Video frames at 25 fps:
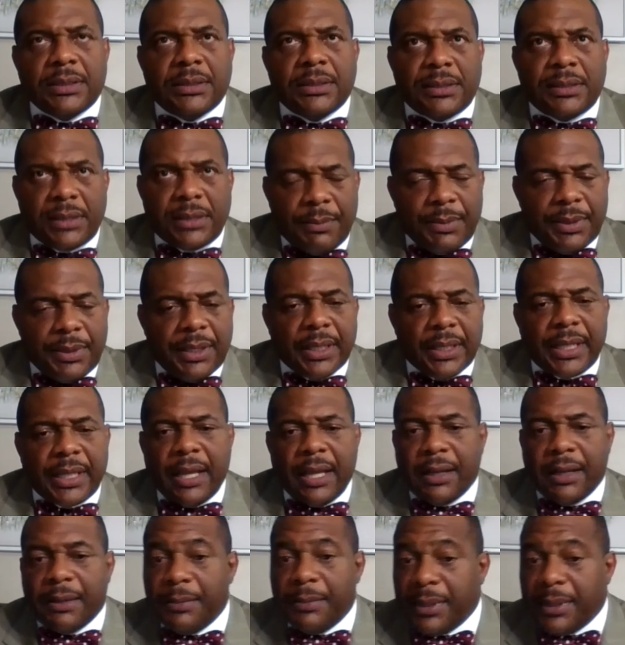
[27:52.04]
some of the
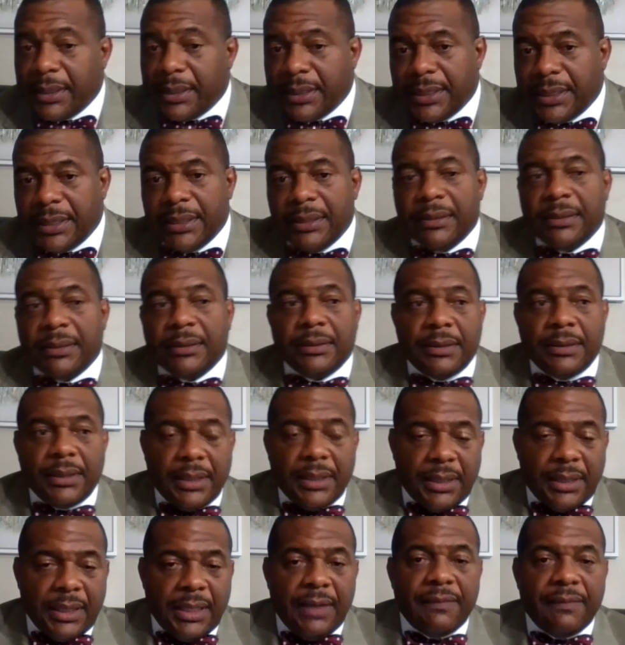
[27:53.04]
accountability,
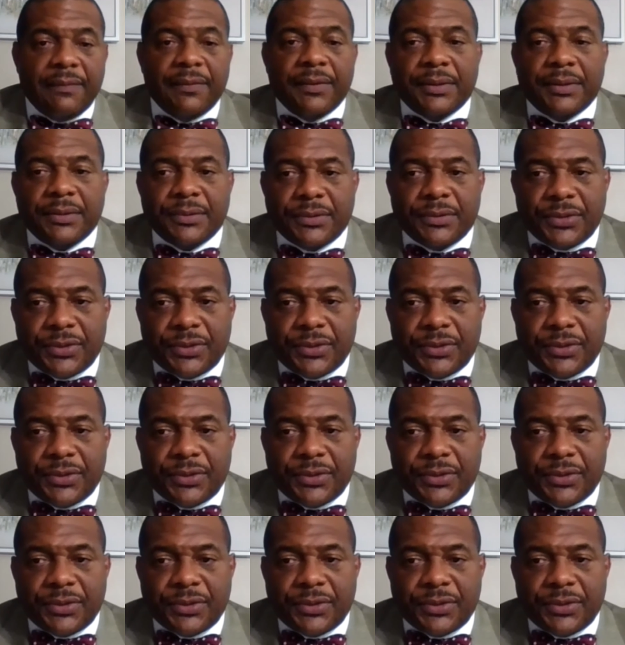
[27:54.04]
even